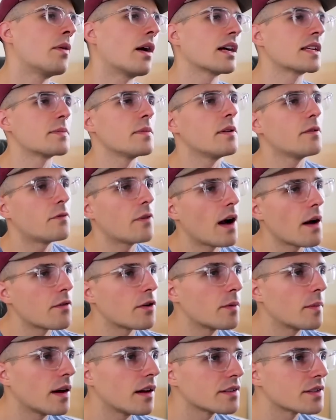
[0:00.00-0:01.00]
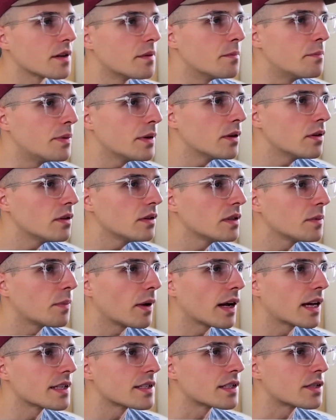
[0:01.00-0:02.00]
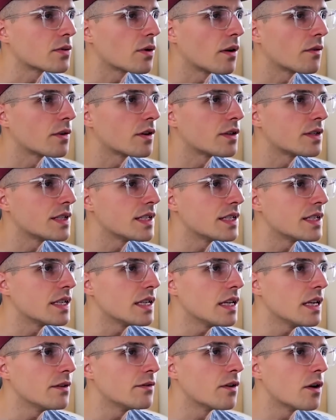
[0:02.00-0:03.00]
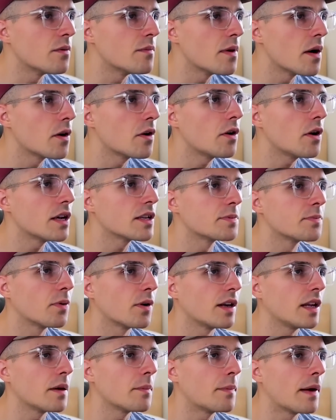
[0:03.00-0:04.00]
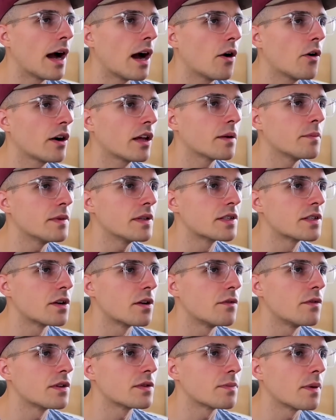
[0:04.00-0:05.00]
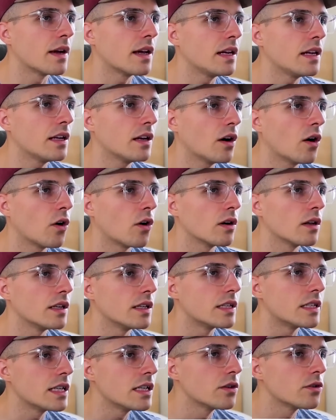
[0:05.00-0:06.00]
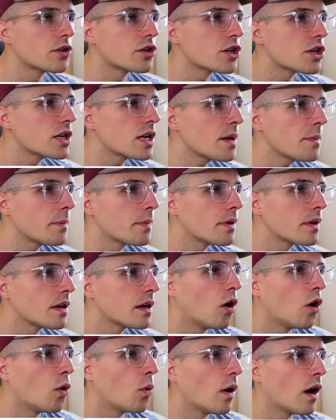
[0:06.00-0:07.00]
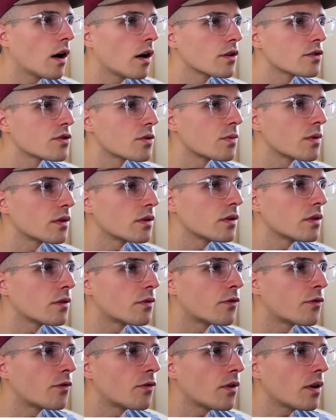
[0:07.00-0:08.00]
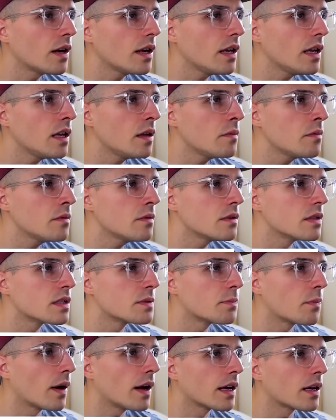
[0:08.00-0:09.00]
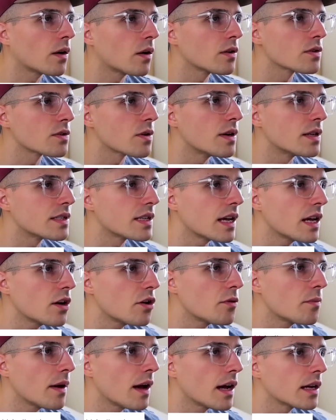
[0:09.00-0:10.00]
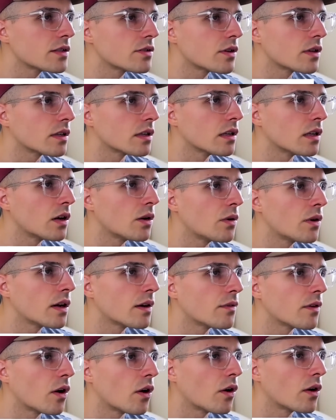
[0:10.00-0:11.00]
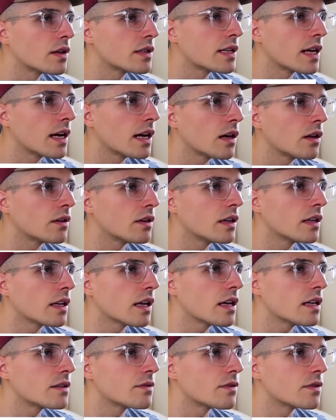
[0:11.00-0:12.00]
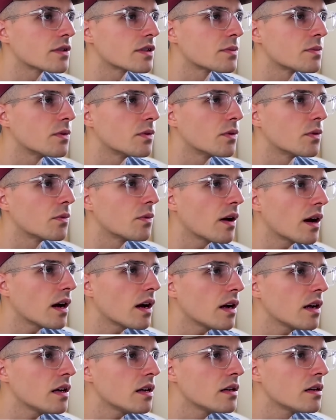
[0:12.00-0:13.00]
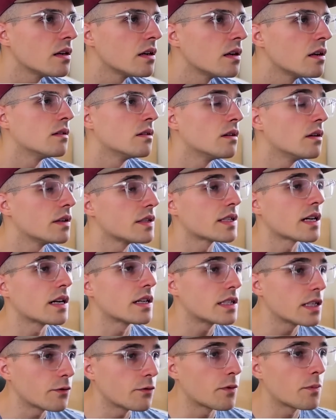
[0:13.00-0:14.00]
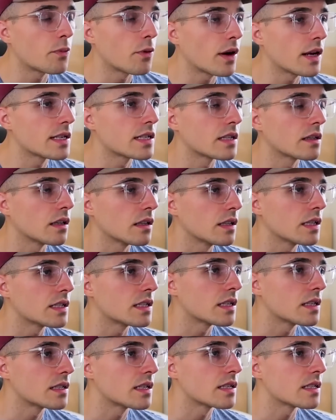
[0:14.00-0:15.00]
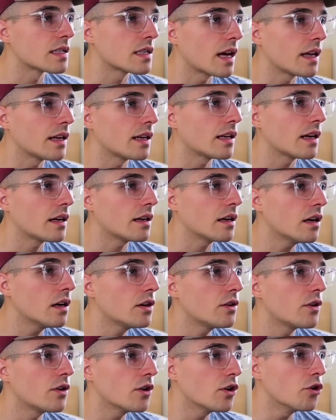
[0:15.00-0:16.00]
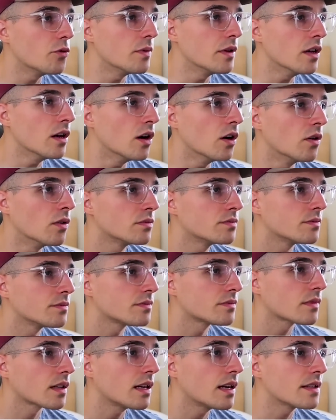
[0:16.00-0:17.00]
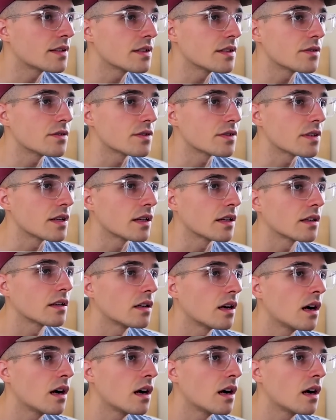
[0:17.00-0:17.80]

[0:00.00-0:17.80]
Approximately 500 miles on build. The bike has a 1200cc Evo motor, has plenty of power, can be serviced by any Harley dealership. All wires are run through the frame. This bike also has airbags. You can lower it, have a hardtail, and engage for a smoother ride. Oh, he's got a different price in the listing. It says $9,900 OBO. That's interesting.